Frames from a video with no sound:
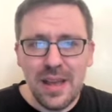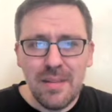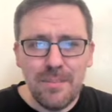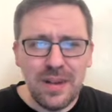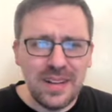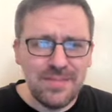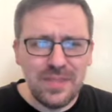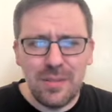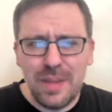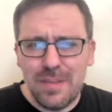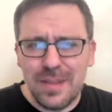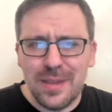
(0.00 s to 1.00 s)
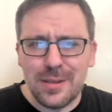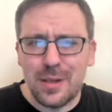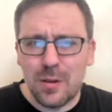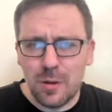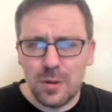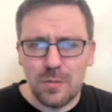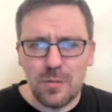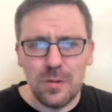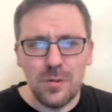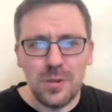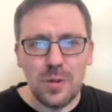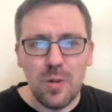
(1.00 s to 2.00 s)
but, you know, maybe doesn't
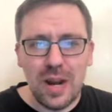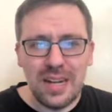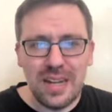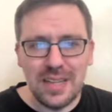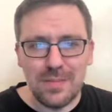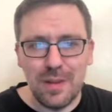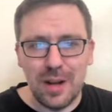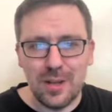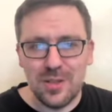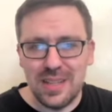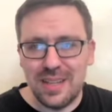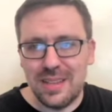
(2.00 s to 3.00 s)
produce quite as much.